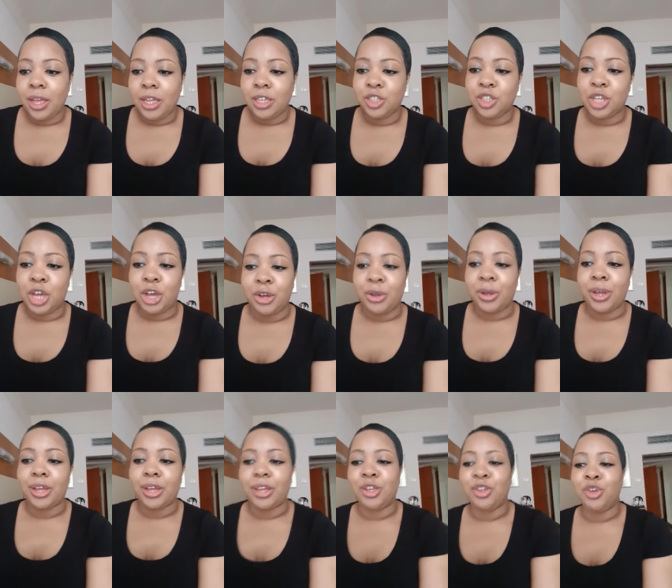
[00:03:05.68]
So,
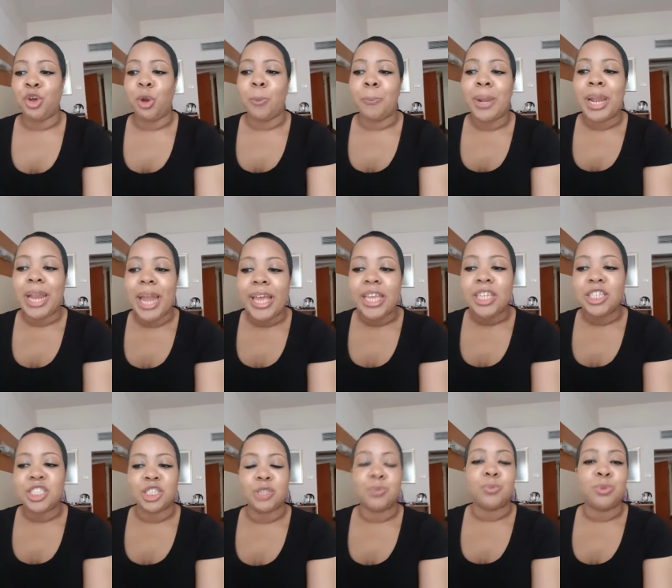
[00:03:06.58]
your playing
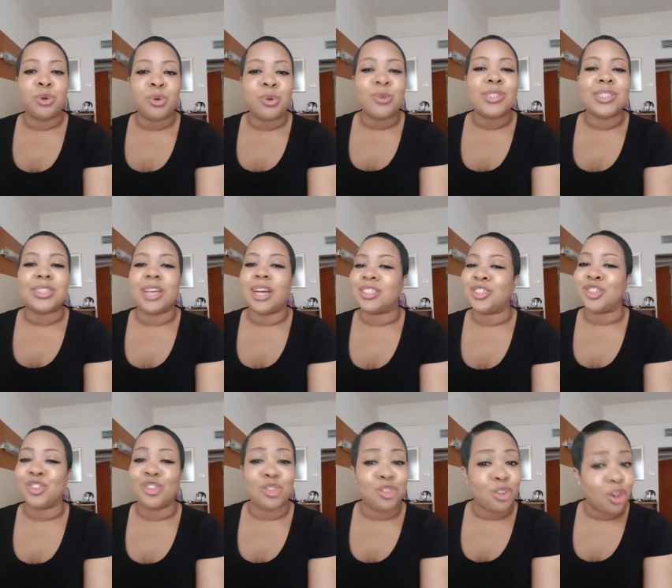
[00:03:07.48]
small does
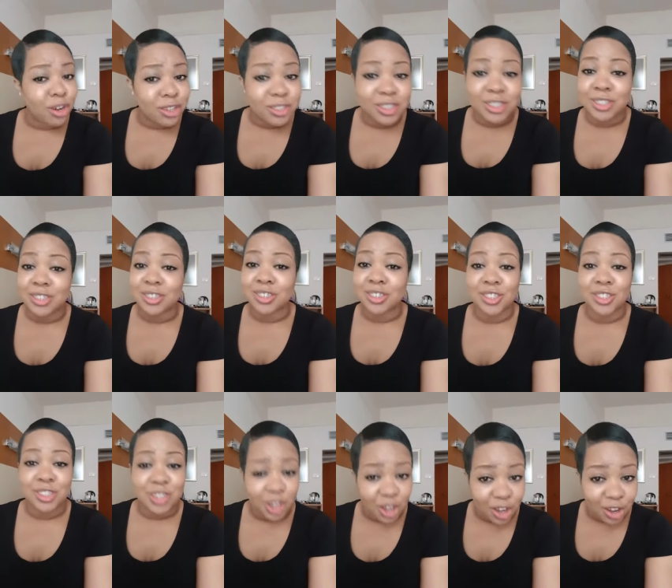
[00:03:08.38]
not
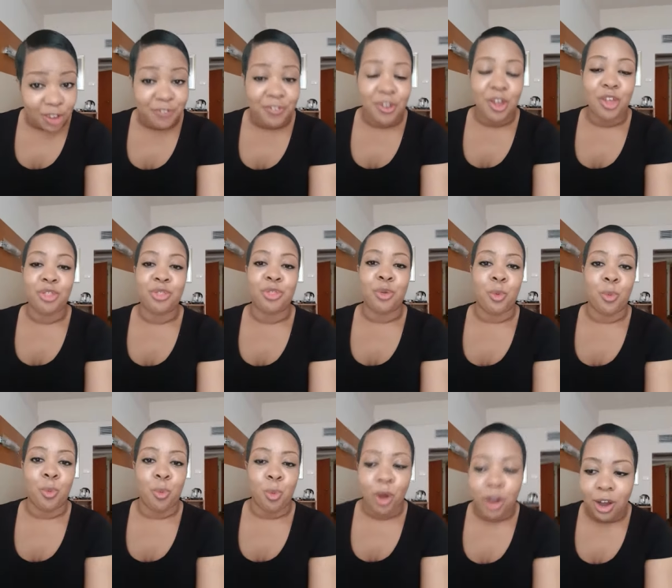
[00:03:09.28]
serve the
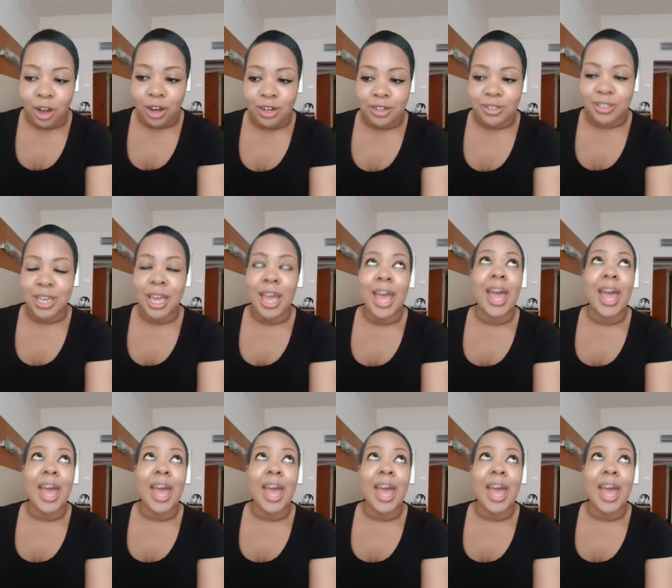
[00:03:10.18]
world.